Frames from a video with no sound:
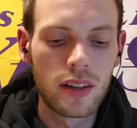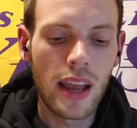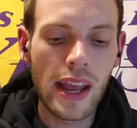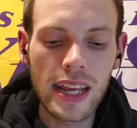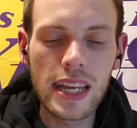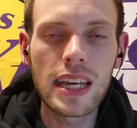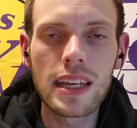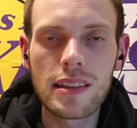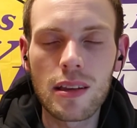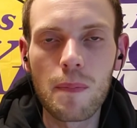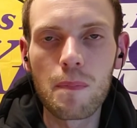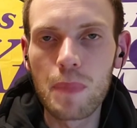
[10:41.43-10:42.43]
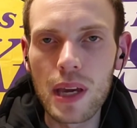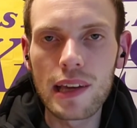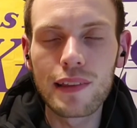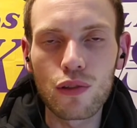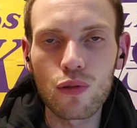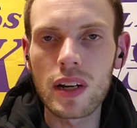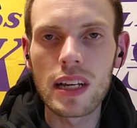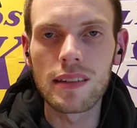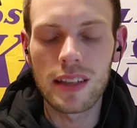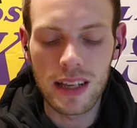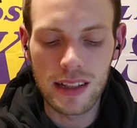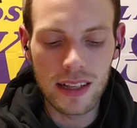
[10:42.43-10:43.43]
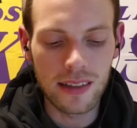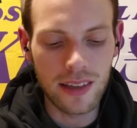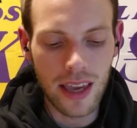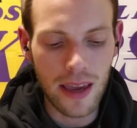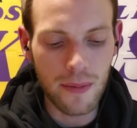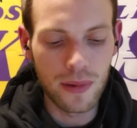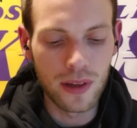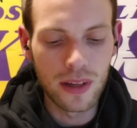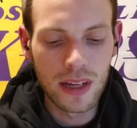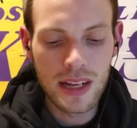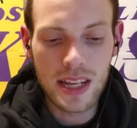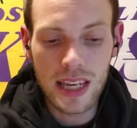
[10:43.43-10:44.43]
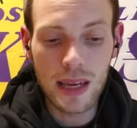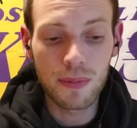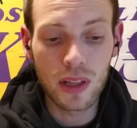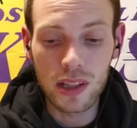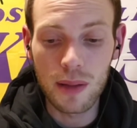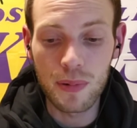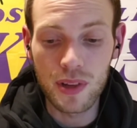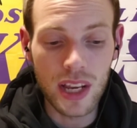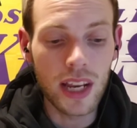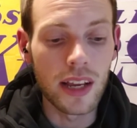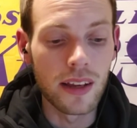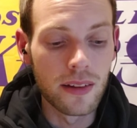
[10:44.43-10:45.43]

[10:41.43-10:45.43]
And he hit some big threes in this game to keep the Clippers in it.